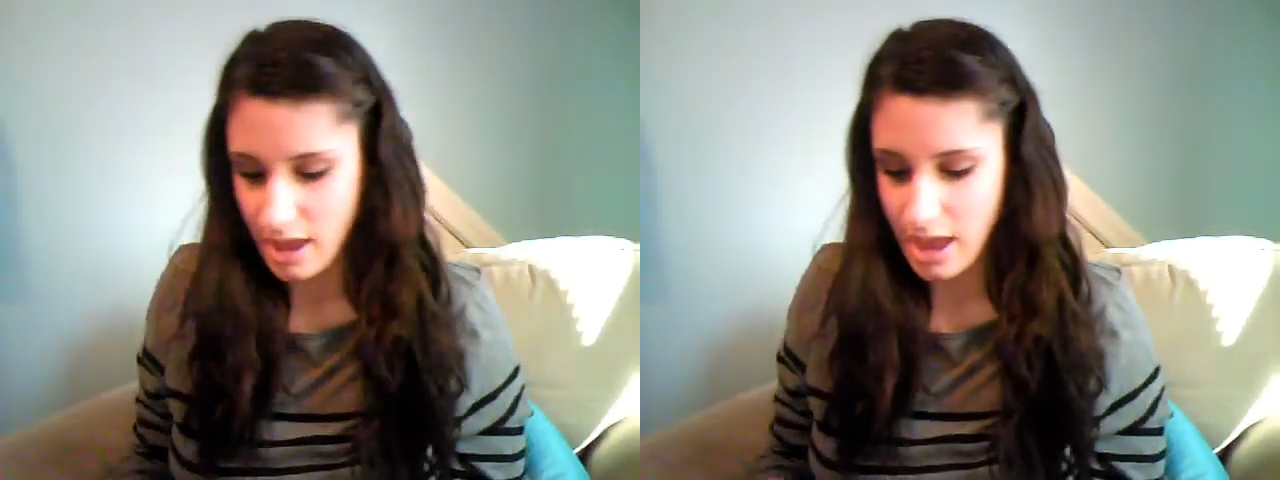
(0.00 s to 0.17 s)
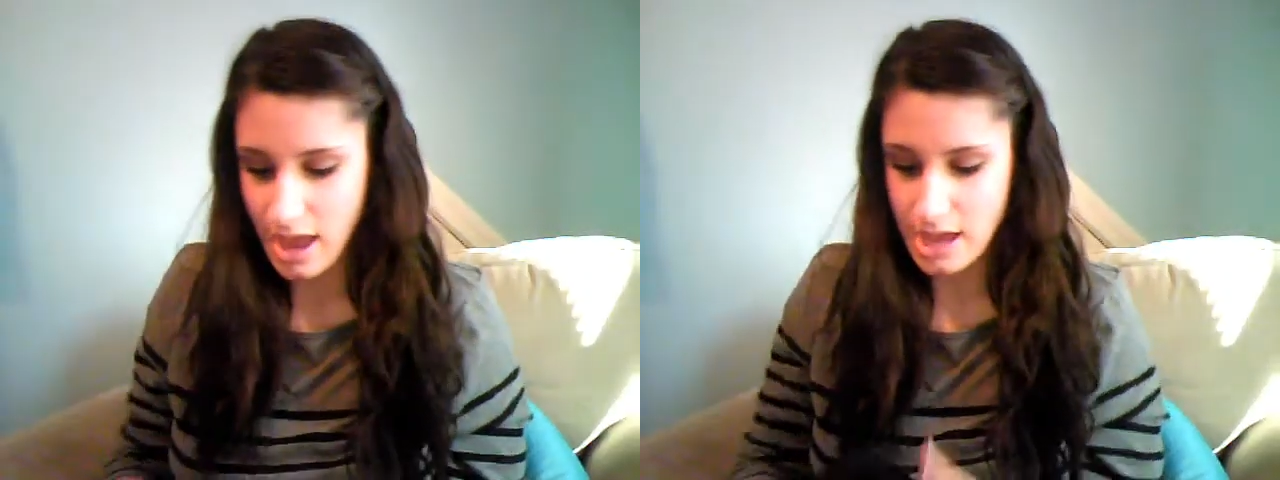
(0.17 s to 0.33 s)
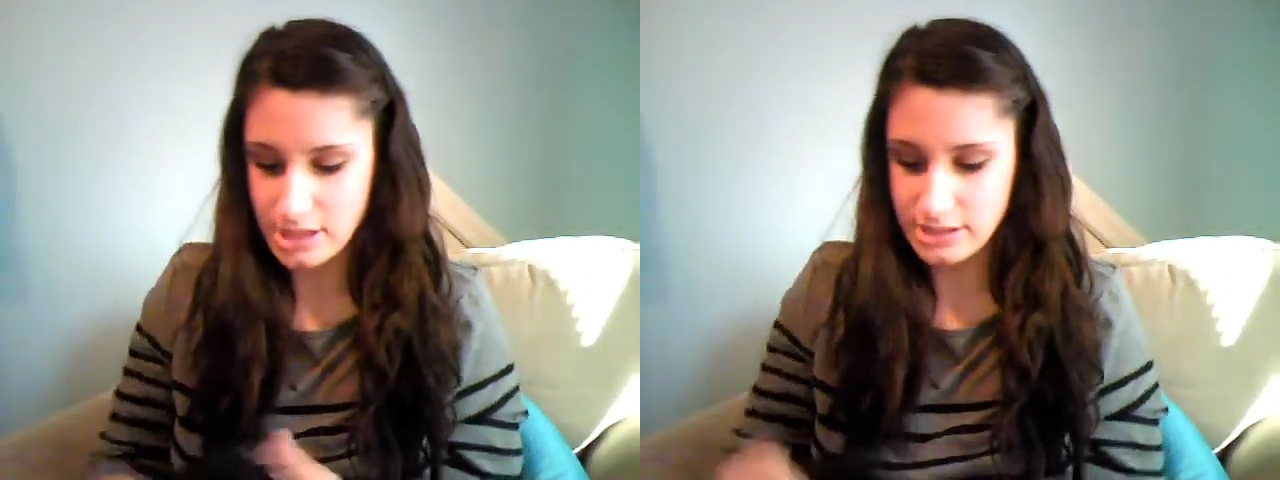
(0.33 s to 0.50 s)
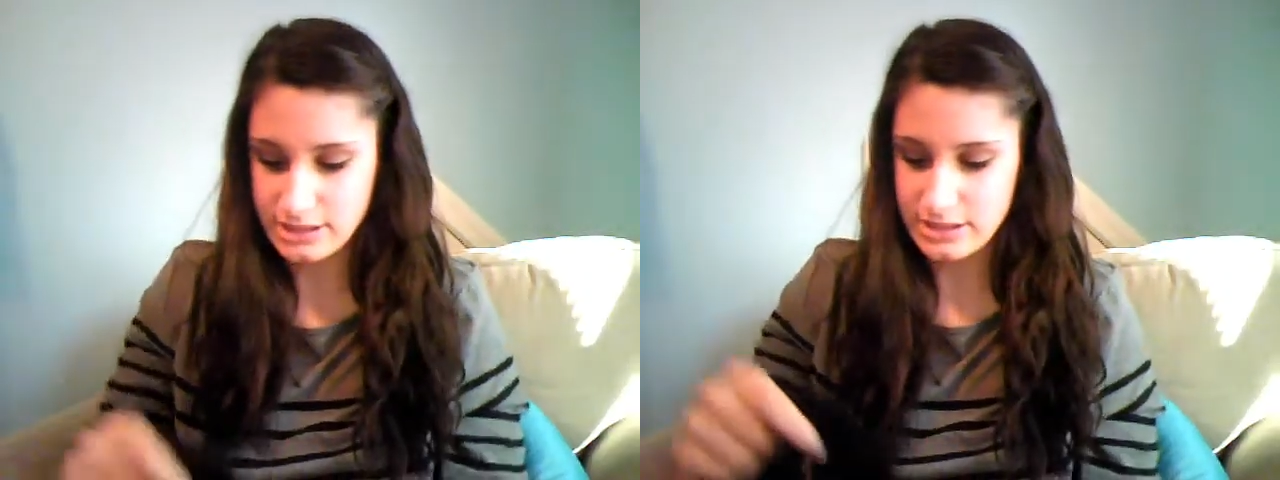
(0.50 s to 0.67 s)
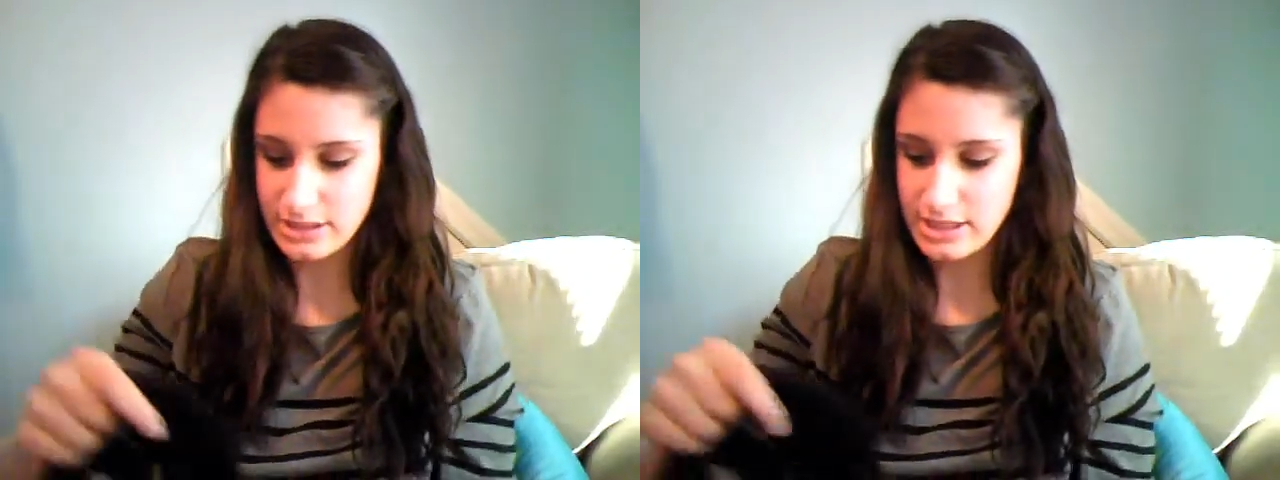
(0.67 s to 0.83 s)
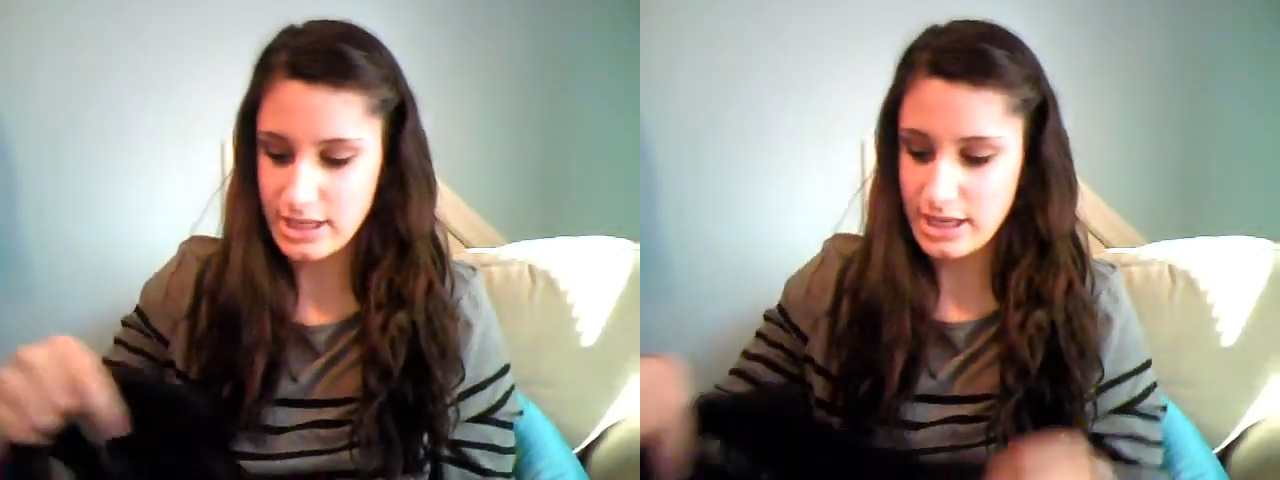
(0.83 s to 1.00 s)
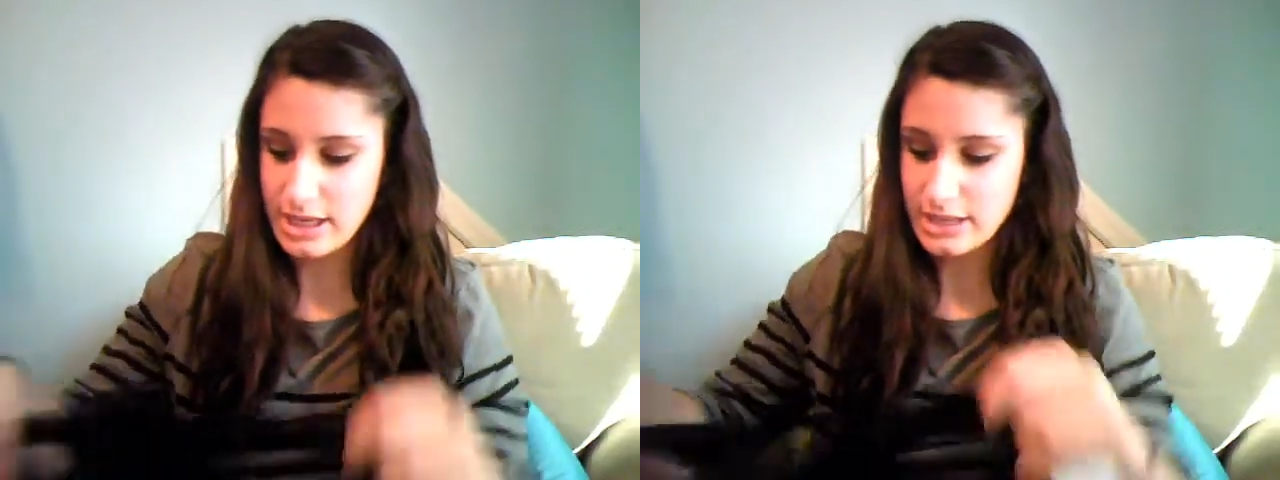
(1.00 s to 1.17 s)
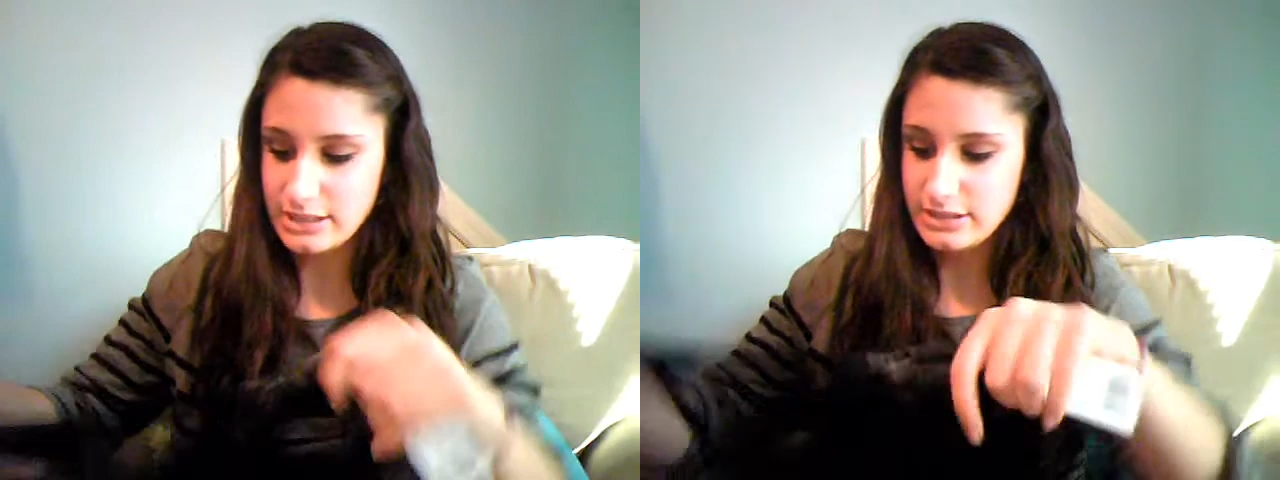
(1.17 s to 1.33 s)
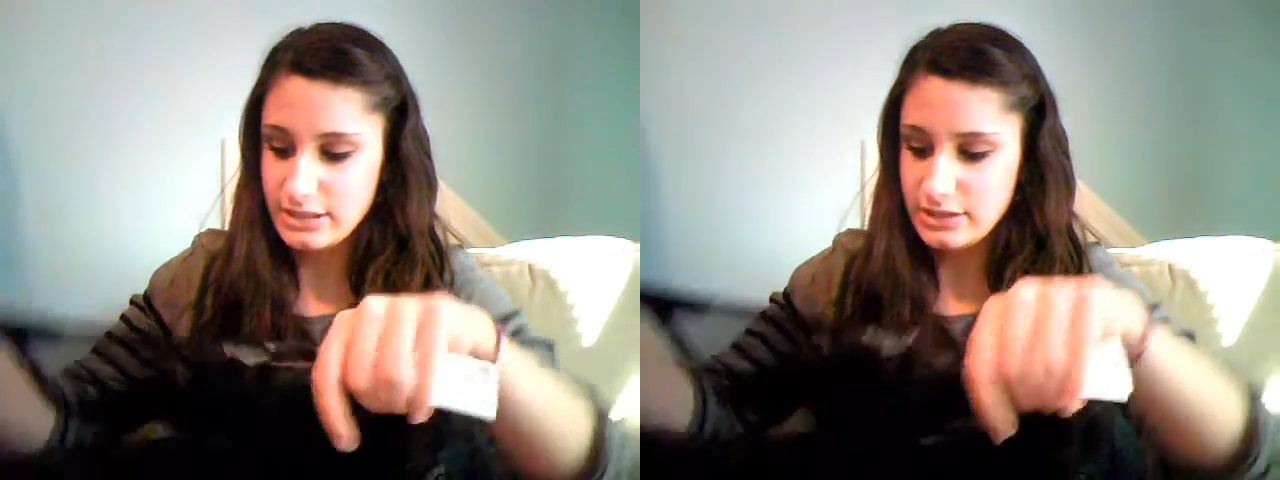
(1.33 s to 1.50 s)
And it
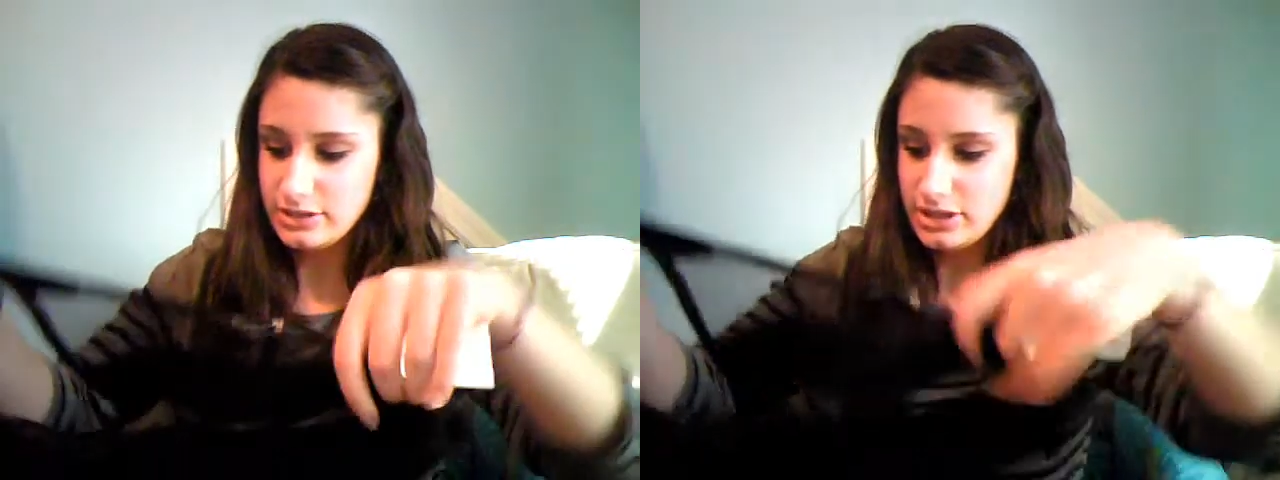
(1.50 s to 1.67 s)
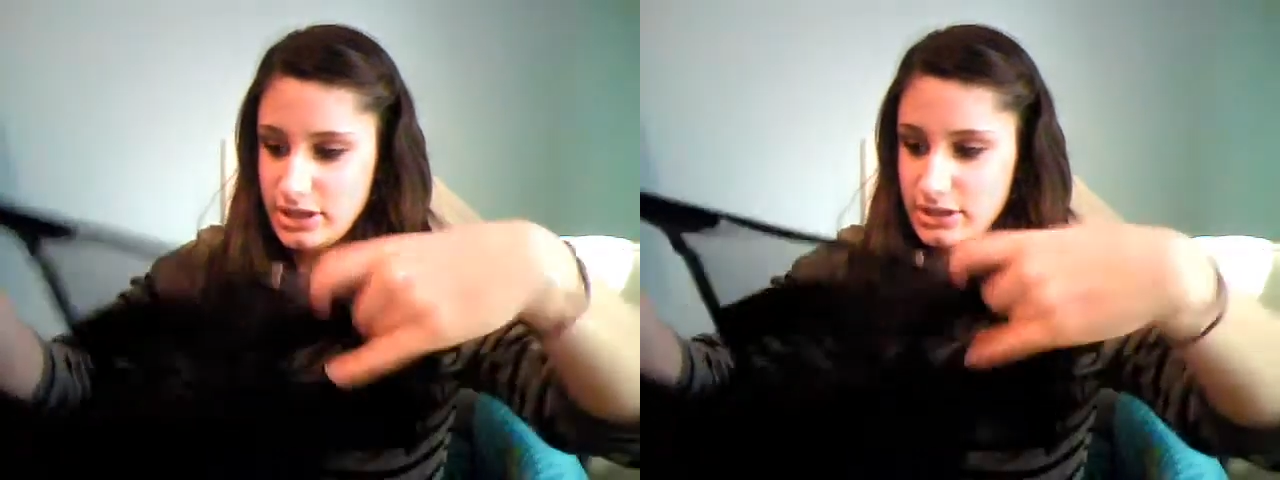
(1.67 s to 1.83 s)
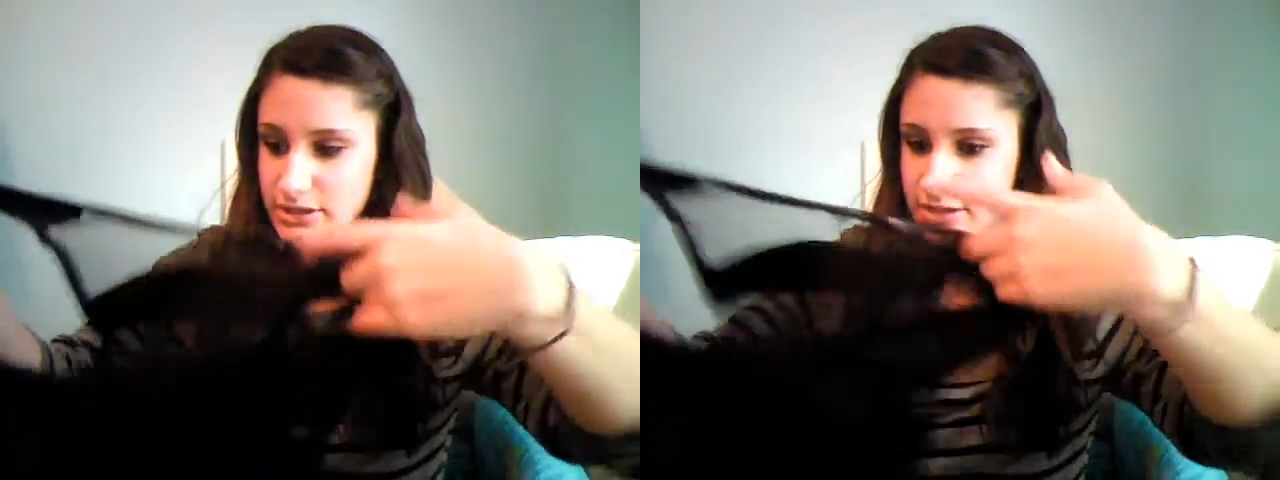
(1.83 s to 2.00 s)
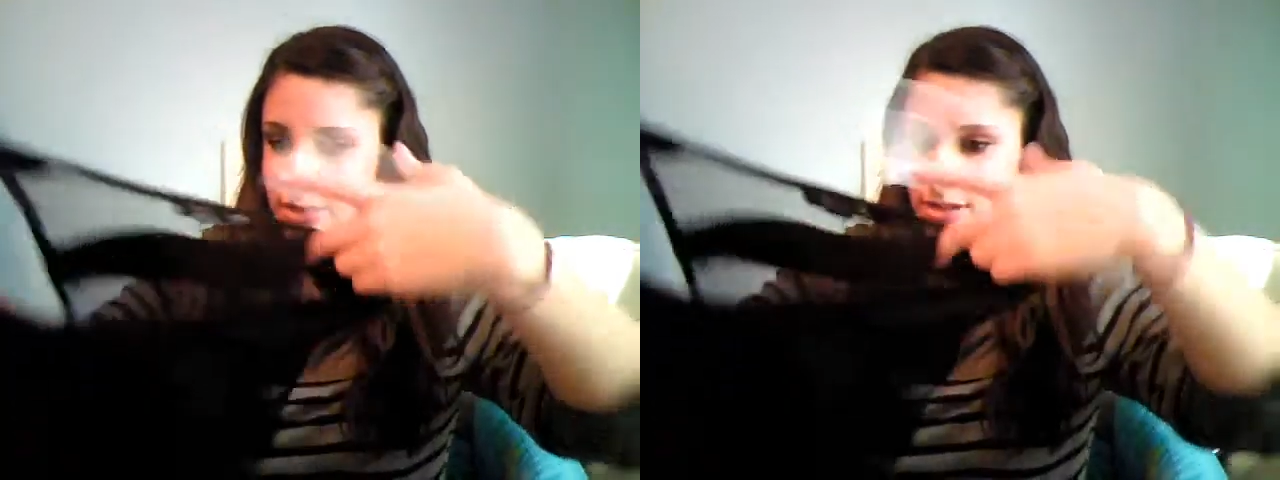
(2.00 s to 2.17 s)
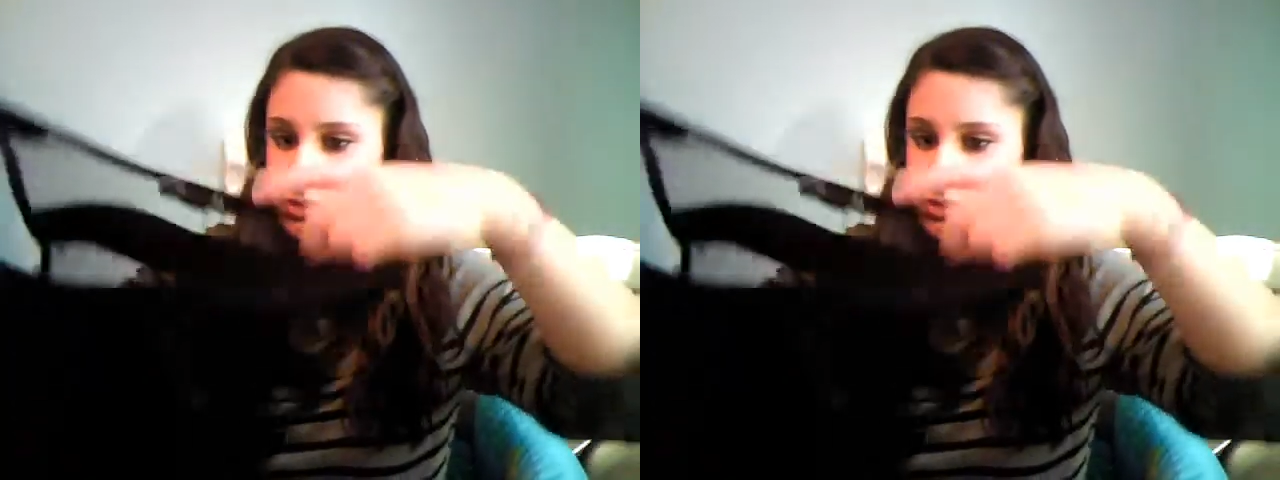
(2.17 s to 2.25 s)
is just,